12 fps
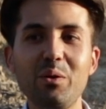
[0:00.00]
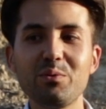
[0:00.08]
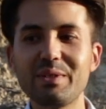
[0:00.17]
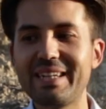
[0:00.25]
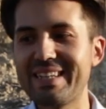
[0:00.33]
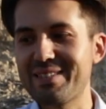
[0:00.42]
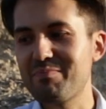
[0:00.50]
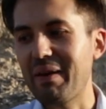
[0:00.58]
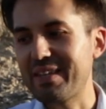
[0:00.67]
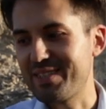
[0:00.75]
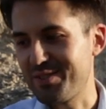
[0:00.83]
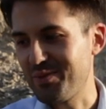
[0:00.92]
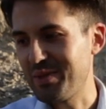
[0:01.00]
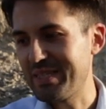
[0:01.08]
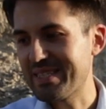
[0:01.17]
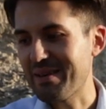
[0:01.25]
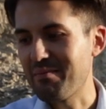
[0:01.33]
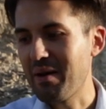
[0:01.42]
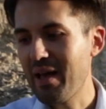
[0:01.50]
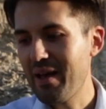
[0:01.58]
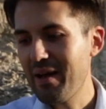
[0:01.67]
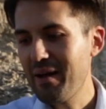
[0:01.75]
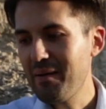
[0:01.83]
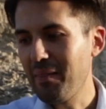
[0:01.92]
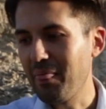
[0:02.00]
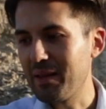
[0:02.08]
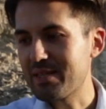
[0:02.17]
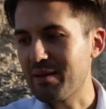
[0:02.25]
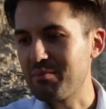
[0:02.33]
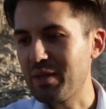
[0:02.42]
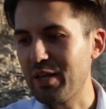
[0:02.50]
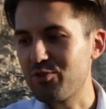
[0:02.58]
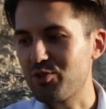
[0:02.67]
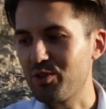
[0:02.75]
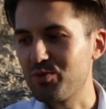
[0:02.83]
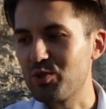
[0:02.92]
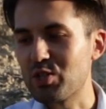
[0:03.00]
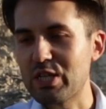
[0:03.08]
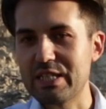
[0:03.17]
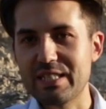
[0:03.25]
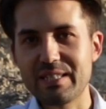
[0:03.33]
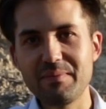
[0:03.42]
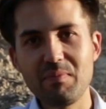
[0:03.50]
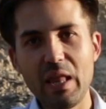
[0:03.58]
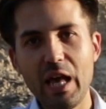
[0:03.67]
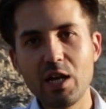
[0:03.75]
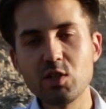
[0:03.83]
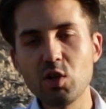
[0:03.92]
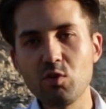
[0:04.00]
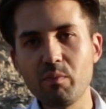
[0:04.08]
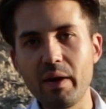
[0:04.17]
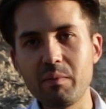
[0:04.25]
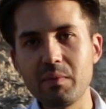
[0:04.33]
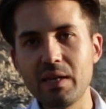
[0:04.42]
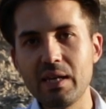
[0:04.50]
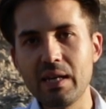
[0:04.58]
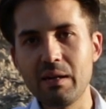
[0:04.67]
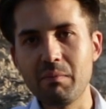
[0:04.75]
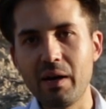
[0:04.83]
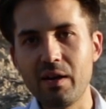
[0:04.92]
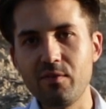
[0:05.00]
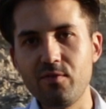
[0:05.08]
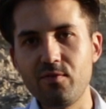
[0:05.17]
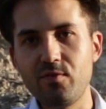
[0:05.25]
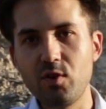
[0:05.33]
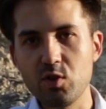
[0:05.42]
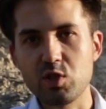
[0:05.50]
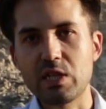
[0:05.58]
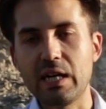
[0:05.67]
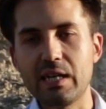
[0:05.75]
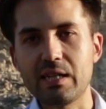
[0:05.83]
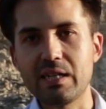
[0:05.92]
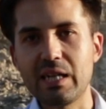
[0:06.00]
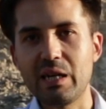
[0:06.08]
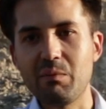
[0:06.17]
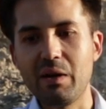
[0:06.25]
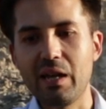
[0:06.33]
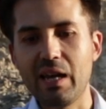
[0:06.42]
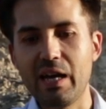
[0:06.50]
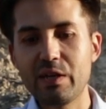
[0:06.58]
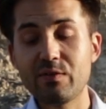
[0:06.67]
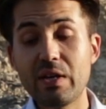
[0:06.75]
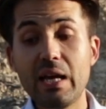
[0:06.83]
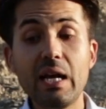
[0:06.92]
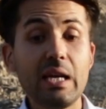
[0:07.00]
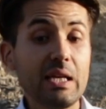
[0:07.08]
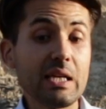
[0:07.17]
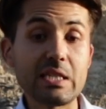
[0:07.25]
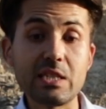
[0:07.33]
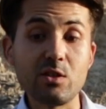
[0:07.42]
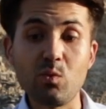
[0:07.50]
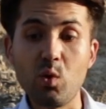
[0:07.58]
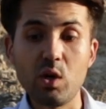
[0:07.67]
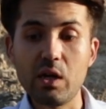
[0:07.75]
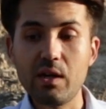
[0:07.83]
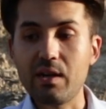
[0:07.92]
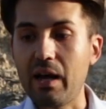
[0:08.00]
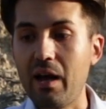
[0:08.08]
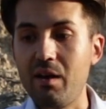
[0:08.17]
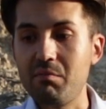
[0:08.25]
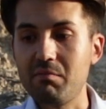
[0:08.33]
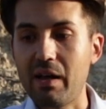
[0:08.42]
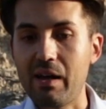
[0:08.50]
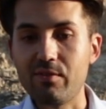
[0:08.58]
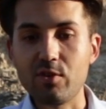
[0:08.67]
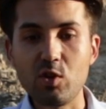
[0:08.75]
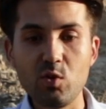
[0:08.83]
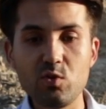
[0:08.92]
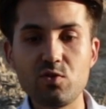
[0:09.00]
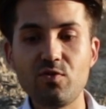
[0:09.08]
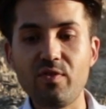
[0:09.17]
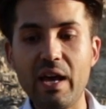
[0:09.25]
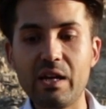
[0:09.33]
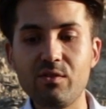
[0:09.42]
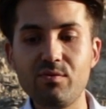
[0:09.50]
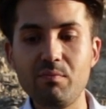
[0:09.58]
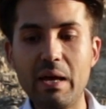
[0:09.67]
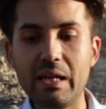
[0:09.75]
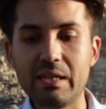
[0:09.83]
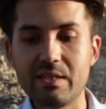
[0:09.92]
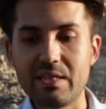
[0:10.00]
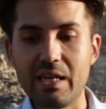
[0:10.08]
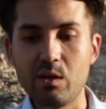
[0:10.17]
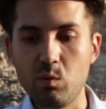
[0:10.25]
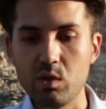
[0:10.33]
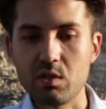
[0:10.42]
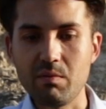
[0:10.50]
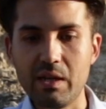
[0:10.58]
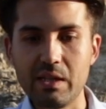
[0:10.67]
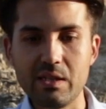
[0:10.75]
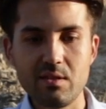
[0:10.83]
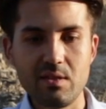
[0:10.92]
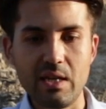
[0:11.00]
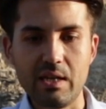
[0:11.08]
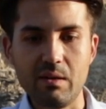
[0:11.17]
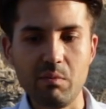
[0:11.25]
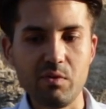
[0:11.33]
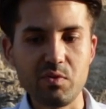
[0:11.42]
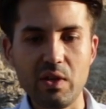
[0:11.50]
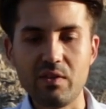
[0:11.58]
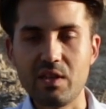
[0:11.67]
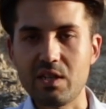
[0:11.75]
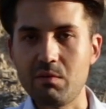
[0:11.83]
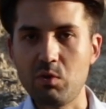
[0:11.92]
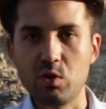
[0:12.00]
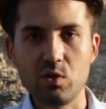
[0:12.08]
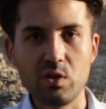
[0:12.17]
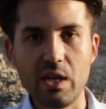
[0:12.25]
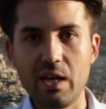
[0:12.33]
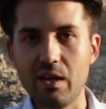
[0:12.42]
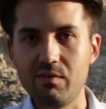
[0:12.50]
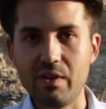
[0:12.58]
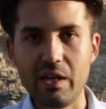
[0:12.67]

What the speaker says: already expected to eat some natural courgettes grown by me in my first garden in my life. It didn't work. I'm a huge fan of melons and watermelons, and I'm afraid that I'm not gonna have